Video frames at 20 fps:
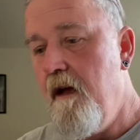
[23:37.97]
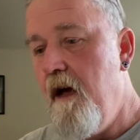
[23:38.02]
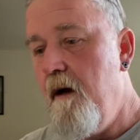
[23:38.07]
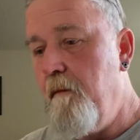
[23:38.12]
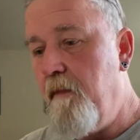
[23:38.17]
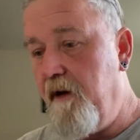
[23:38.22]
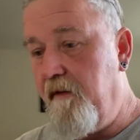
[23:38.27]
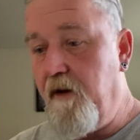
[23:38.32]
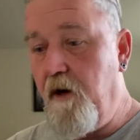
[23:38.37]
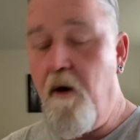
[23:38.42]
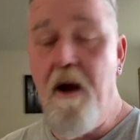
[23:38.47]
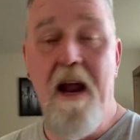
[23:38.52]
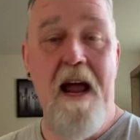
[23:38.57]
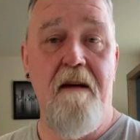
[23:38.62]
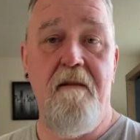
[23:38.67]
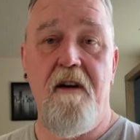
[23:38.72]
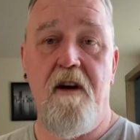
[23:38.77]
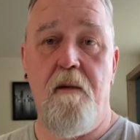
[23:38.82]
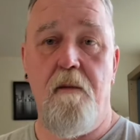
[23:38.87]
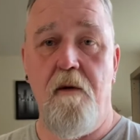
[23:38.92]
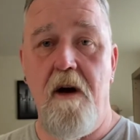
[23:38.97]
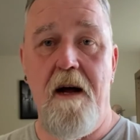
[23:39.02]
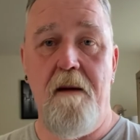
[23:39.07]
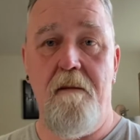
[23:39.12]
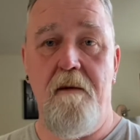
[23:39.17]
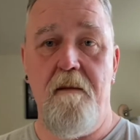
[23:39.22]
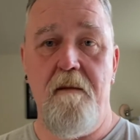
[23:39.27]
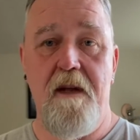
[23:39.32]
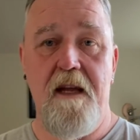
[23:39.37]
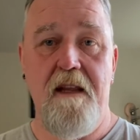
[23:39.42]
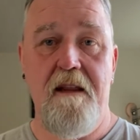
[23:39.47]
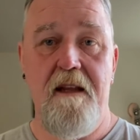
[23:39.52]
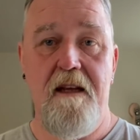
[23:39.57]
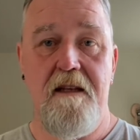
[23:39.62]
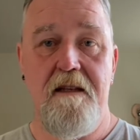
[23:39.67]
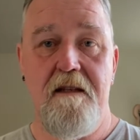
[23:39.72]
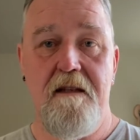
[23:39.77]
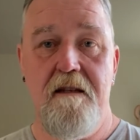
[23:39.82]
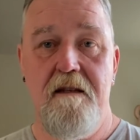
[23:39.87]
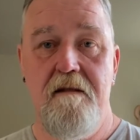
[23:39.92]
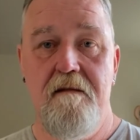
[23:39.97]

But if you're having a problem like this,